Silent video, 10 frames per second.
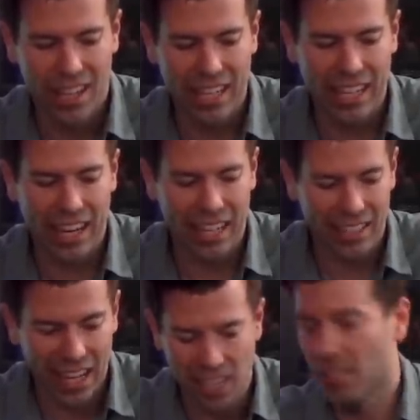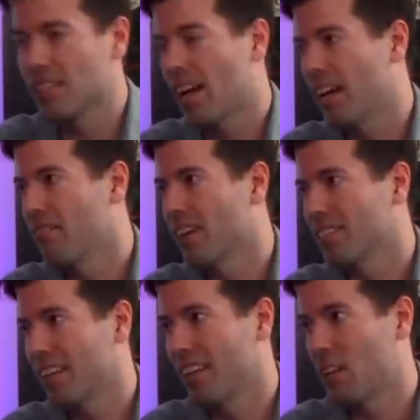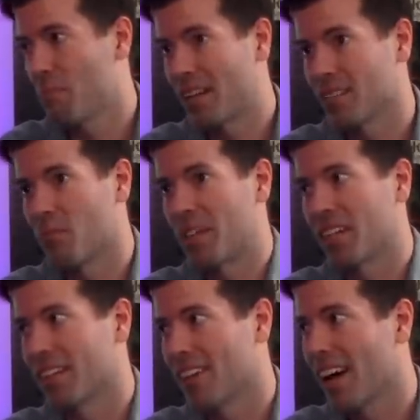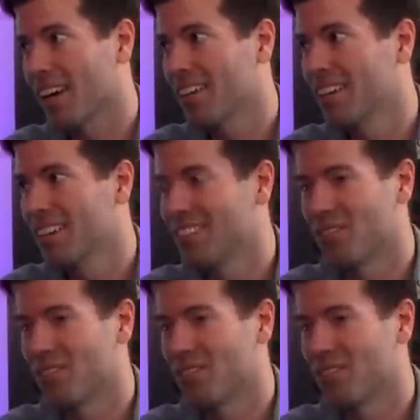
he engages that investigator and makes an immediate attack. Mm-hmm.